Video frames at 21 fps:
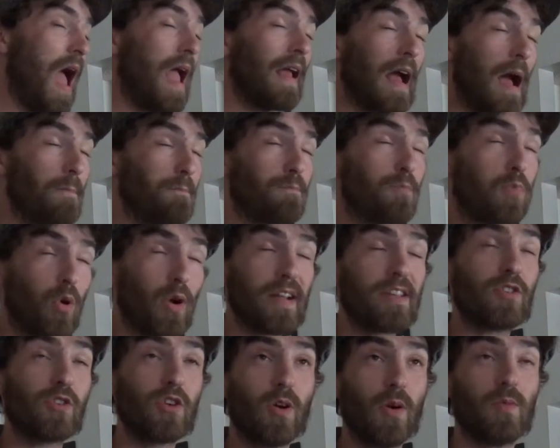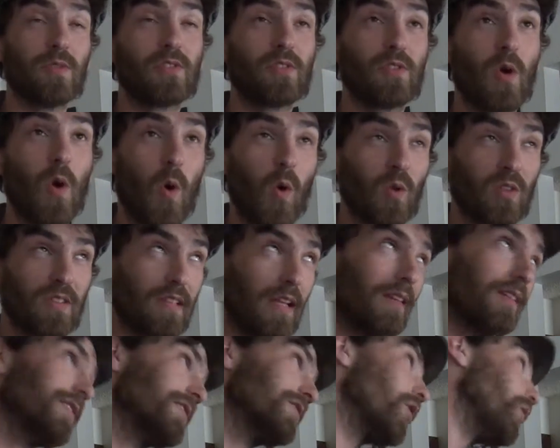I'm pretty sure it was gold.
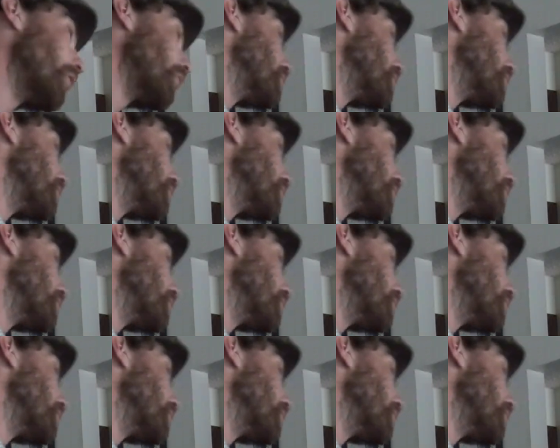Well, let's go.